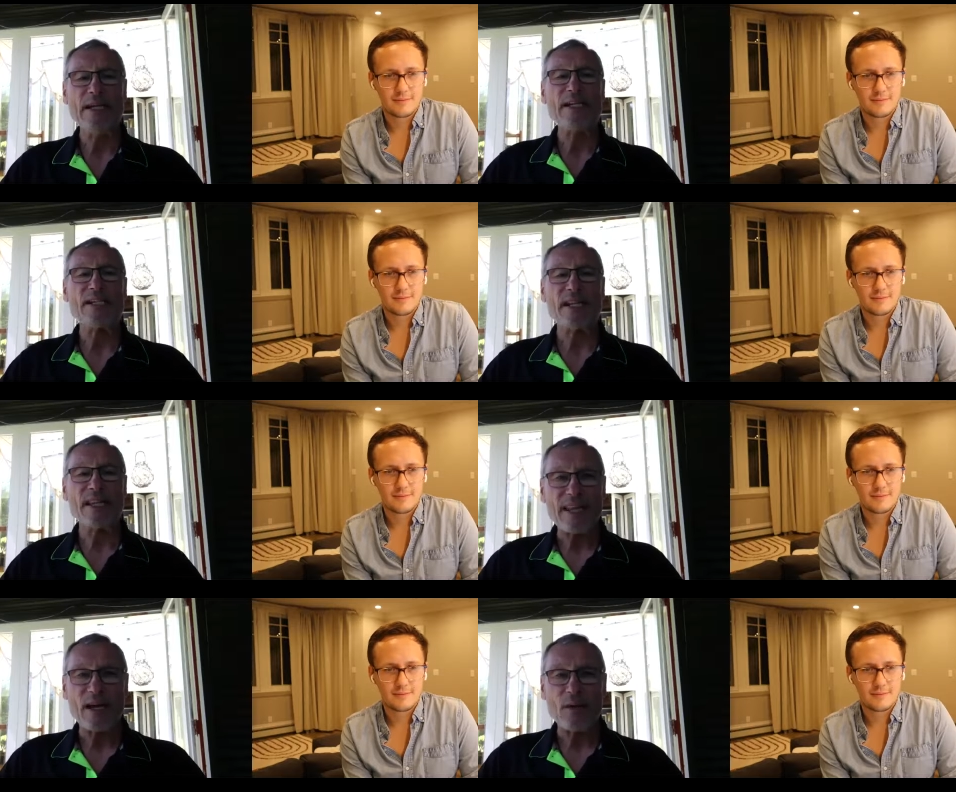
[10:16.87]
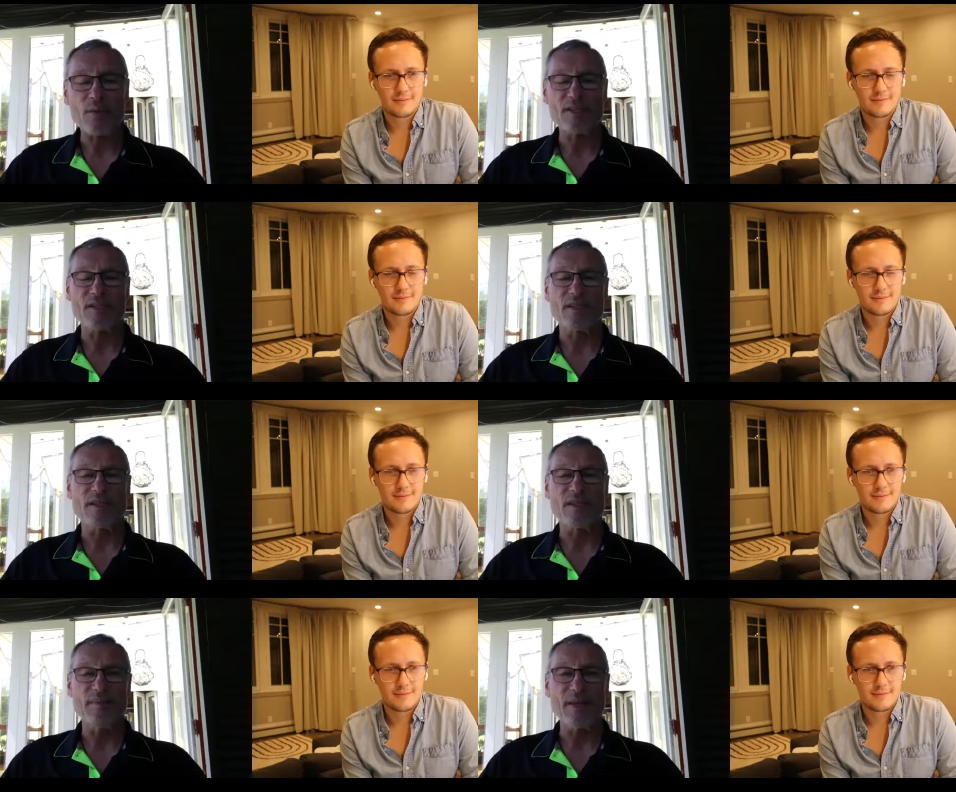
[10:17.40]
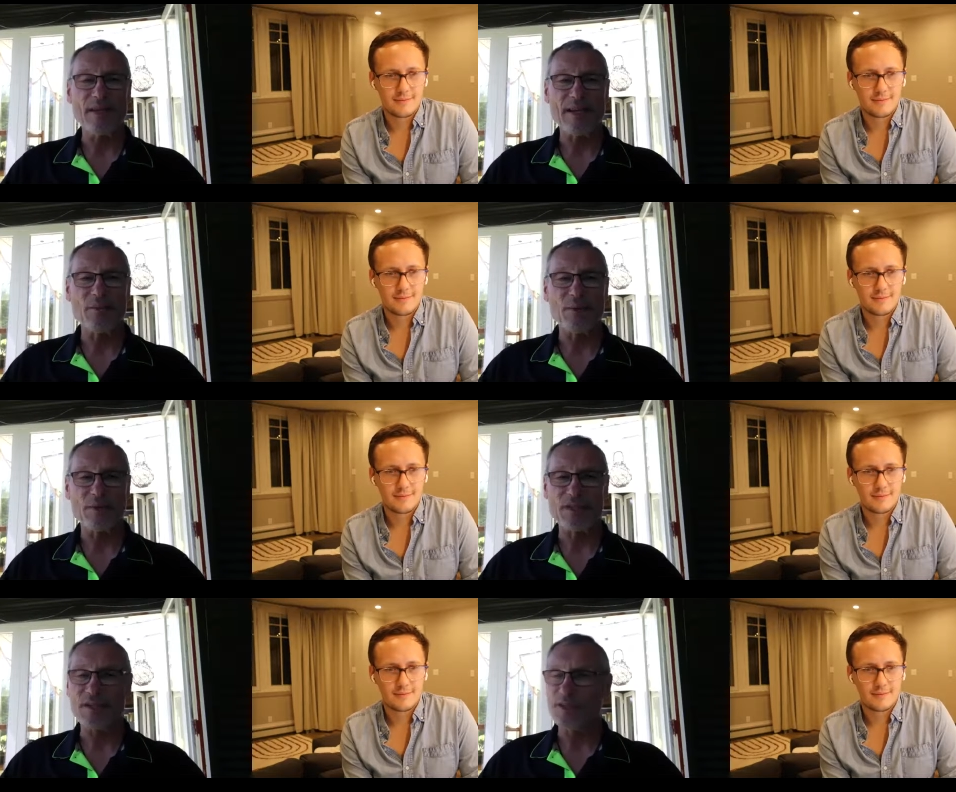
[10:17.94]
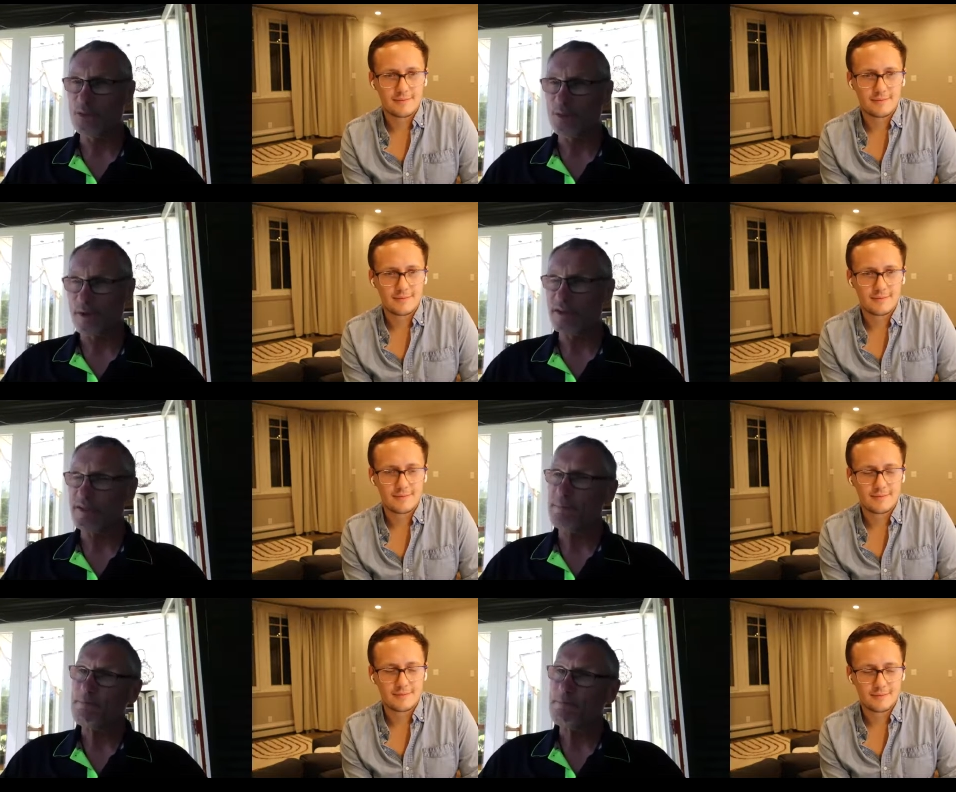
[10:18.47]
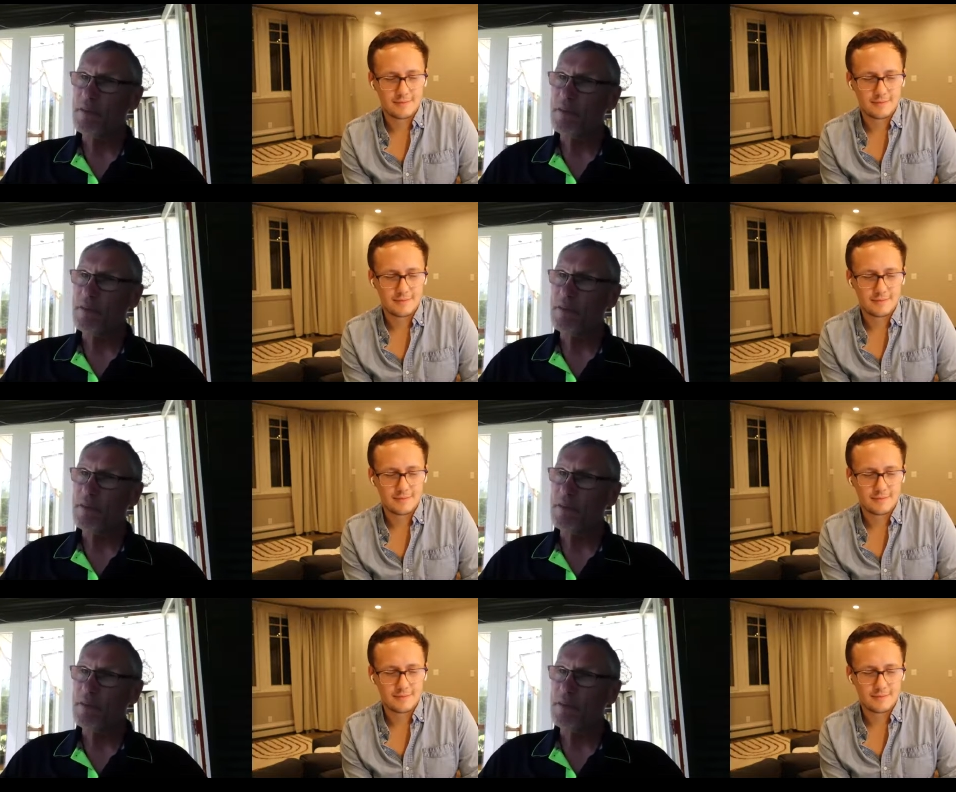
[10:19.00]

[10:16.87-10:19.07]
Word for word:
Speaker 1: So that wasn't gonna that wasn't gonna work.